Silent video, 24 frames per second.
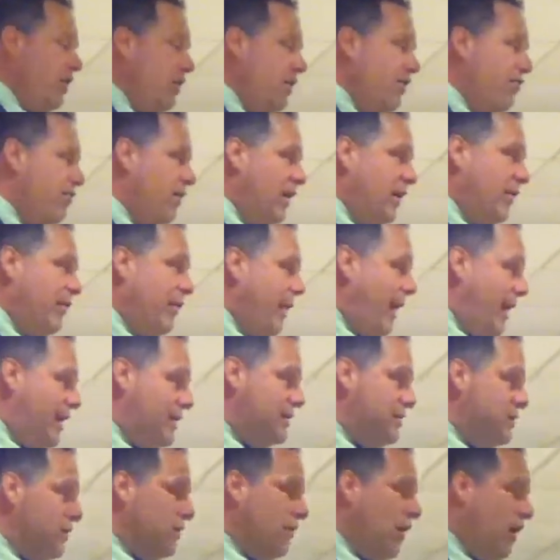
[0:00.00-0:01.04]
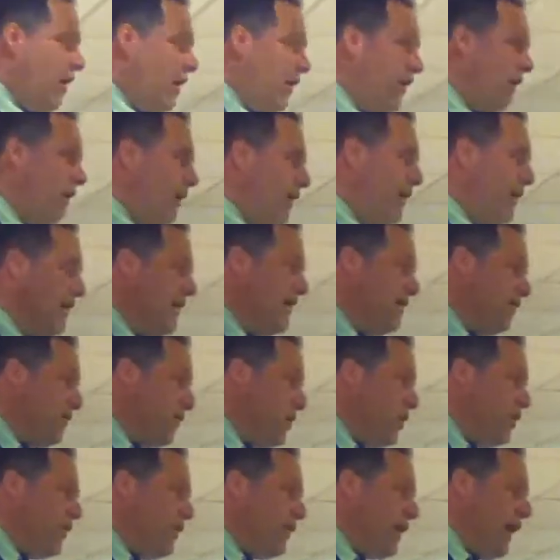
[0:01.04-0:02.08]
You'd think, Pastor Carl,
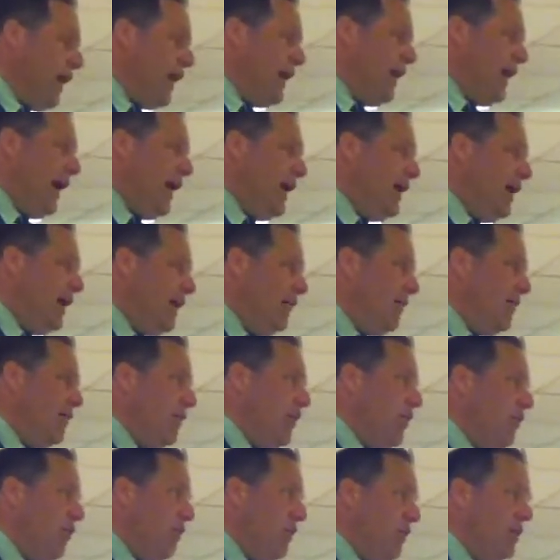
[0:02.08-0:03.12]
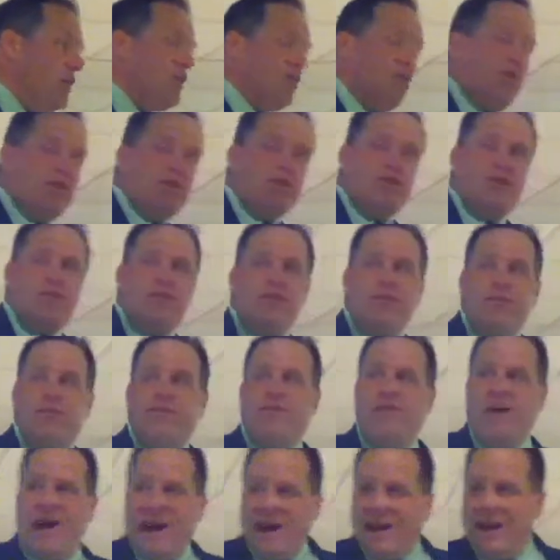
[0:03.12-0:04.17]
you've got unlimited resources of
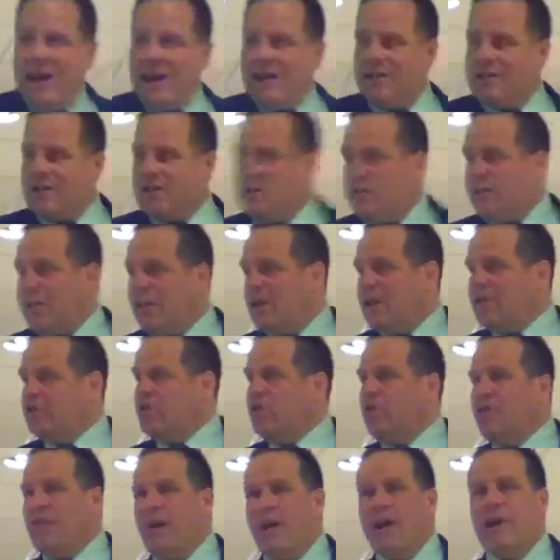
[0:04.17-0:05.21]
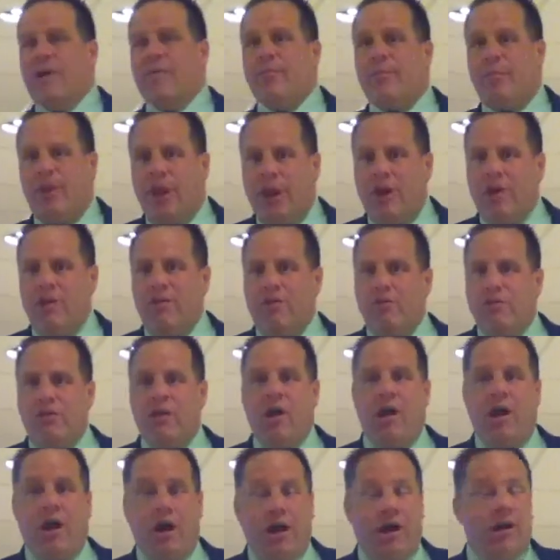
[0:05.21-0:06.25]
finances because you've got a brand new
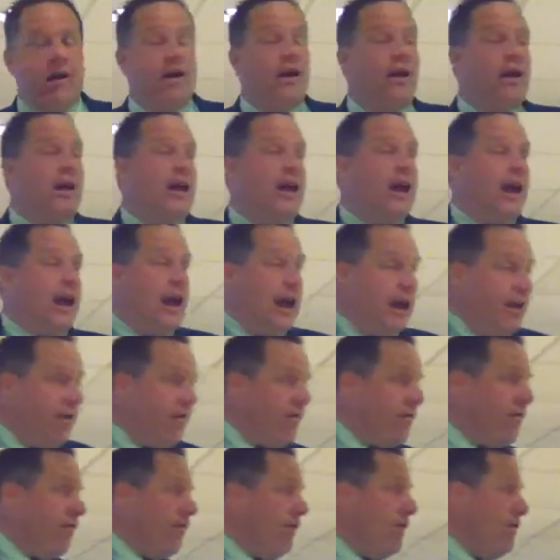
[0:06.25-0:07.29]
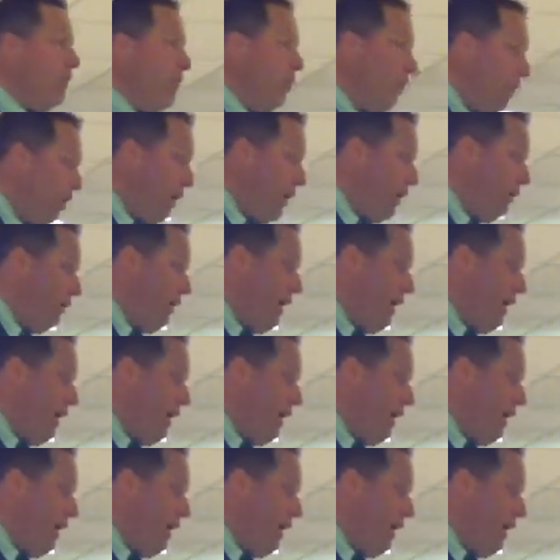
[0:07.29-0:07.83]
car every morning.